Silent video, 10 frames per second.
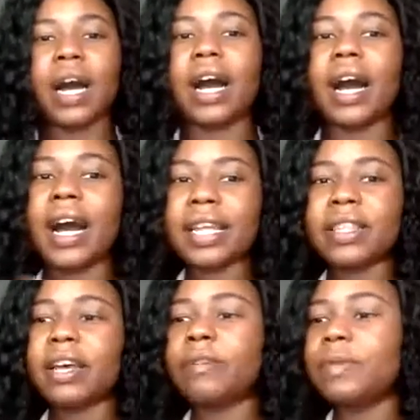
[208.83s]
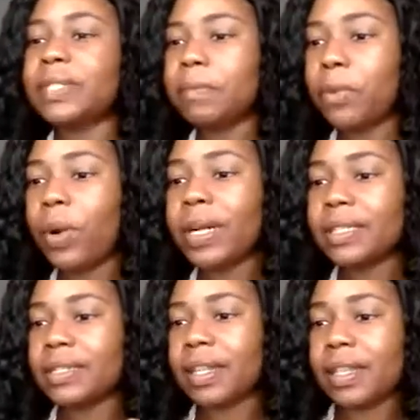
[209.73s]
I thought it was
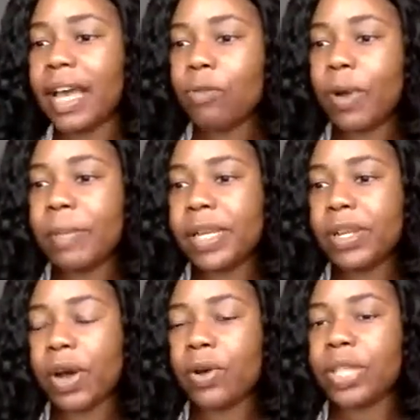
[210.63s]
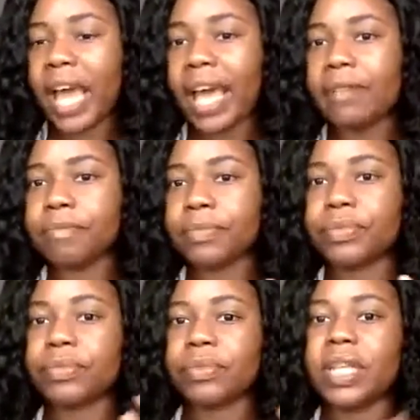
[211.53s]
important to let women know that
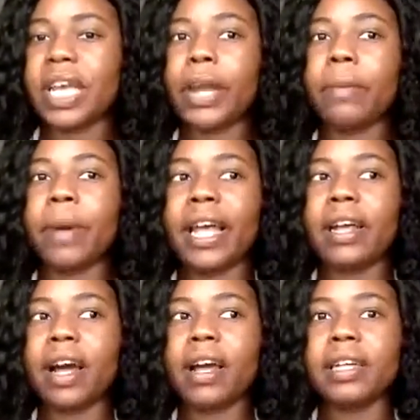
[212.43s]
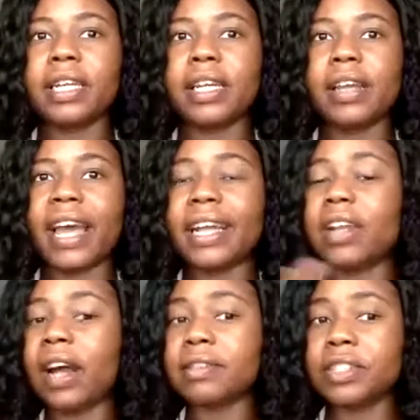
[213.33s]
Hair by Akani
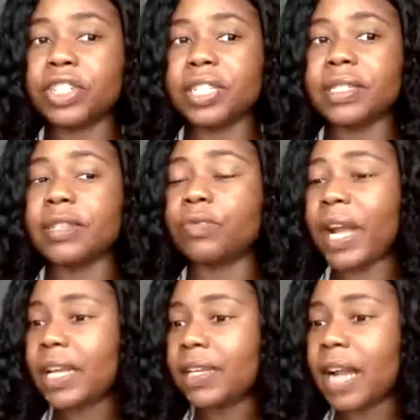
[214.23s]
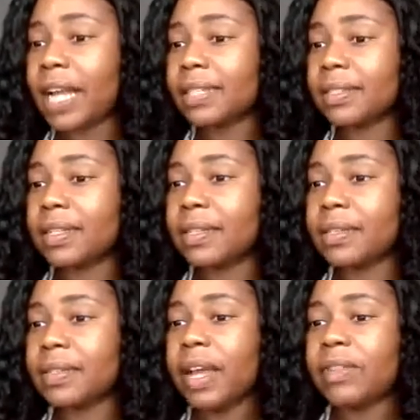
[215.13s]
acknowledges and
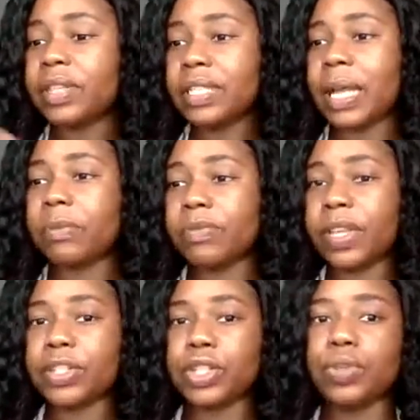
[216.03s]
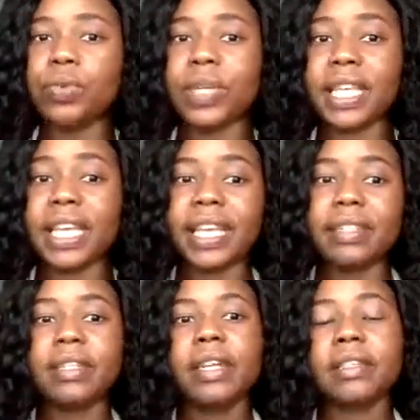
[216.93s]
recognizes this type of issue
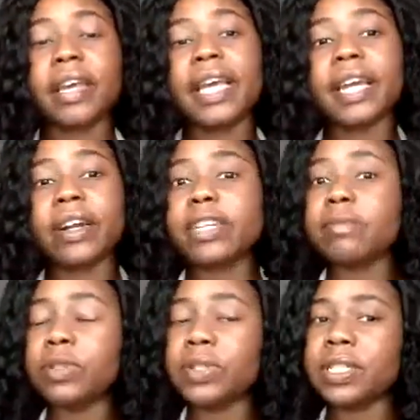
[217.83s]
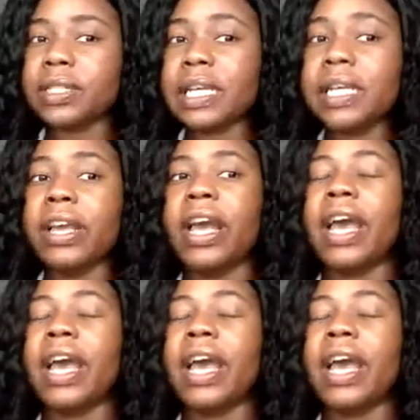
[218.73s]
within the hair community.